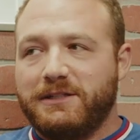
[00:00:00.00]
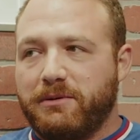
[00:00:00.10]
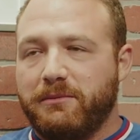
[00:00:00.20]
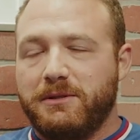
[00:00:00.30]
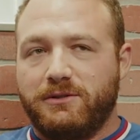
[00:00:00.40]
he's
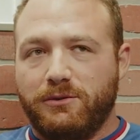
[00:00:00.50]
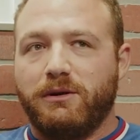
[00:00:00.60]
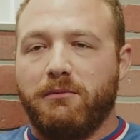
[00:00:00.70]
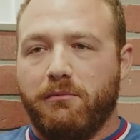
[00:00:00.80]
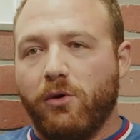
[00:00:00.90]
probably
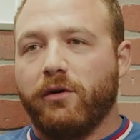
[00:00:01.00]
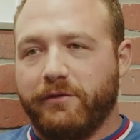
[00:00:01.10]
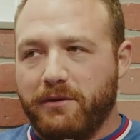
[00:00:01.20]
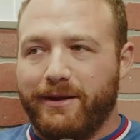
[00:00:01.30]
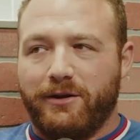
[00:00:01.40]
doing more
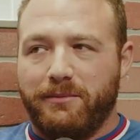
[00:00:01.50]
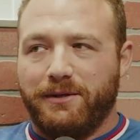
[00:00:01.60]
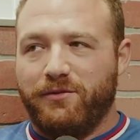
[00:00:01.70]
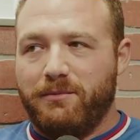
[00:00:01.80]
for the betterment of